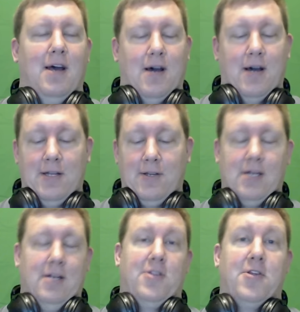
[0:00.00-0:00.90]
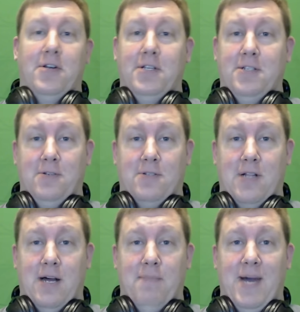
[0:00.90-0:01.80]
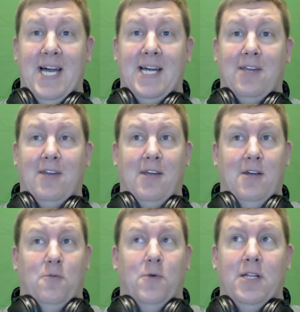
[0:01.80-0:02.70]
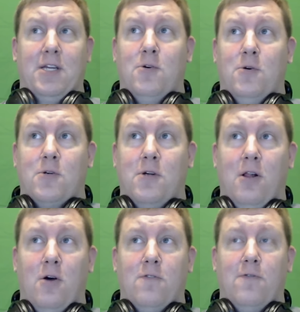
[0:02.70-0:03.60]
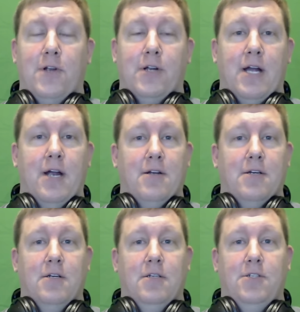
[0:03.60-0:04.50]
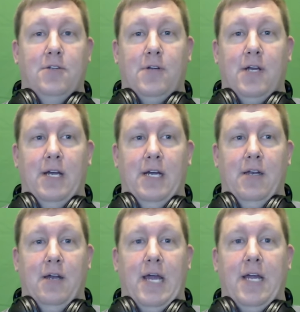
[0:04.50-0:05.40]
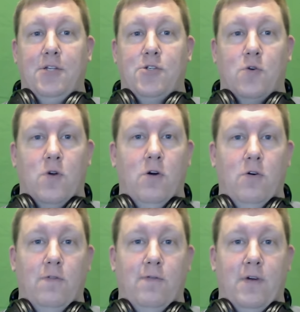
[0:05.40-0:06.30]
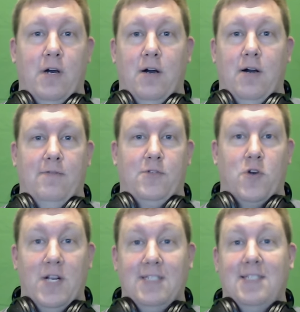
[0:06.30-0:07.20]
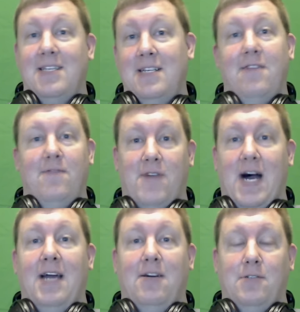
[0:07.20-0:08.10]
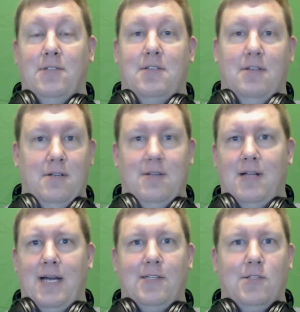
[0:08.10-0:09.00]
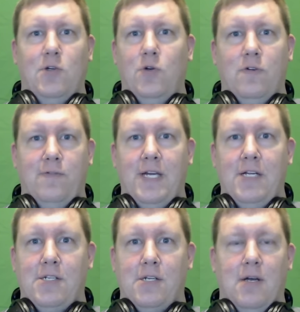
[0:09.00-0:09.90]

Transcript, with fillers: Uh, you get a 32 slot bag. You get a really cool cloak for your characters. You get a trove of transcendent vials, uh, like two of each.